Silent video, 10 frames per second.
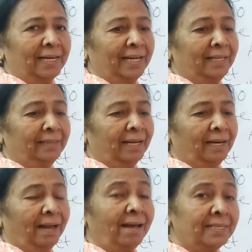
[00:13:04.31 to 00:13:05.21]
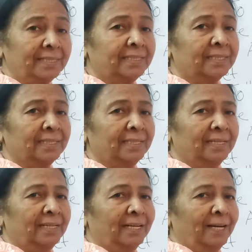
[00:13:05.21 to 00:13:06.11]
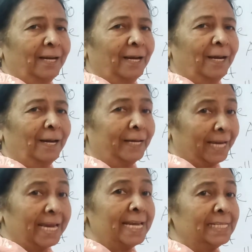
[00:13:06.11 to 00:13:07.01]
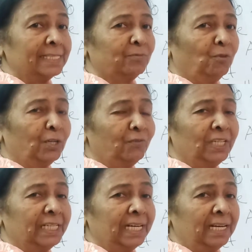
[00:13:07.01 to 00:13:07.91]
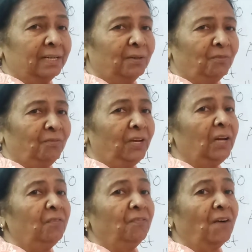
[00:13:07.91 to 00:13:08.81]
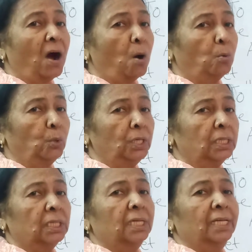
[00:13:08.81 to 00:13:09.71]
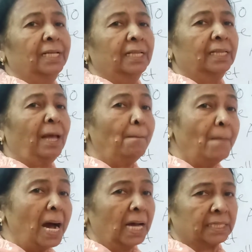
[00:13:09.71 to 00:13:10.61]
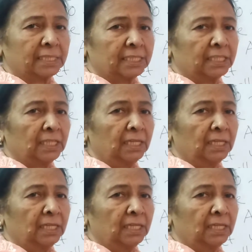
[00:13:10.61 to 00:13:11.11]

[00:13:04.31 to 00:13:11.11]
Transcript: in the last case, what we did? We found the mass.